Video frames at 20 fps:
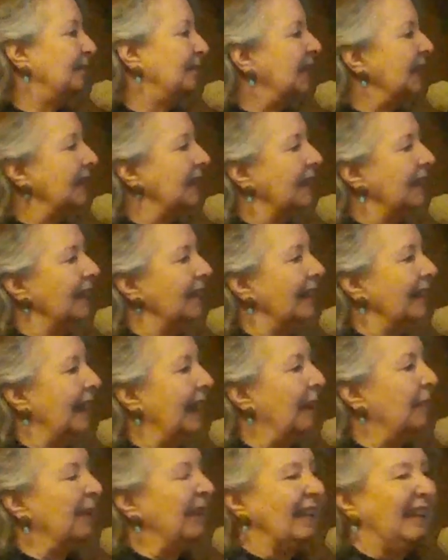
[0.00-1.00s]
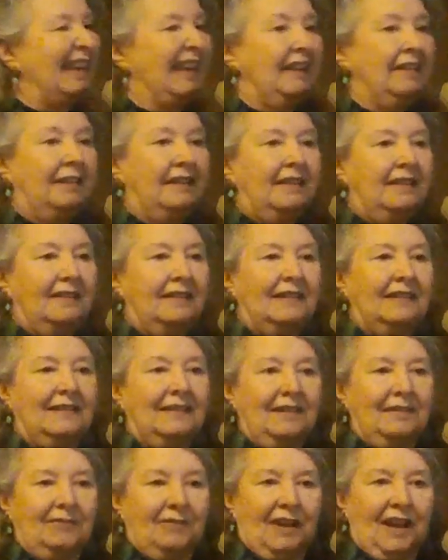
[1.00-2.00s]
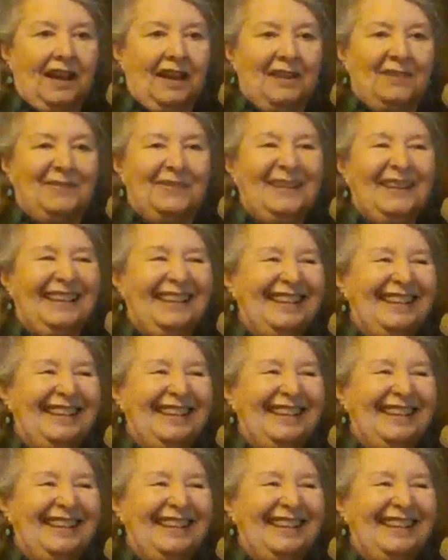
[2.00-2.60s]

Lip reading: big thing that happened in 1865,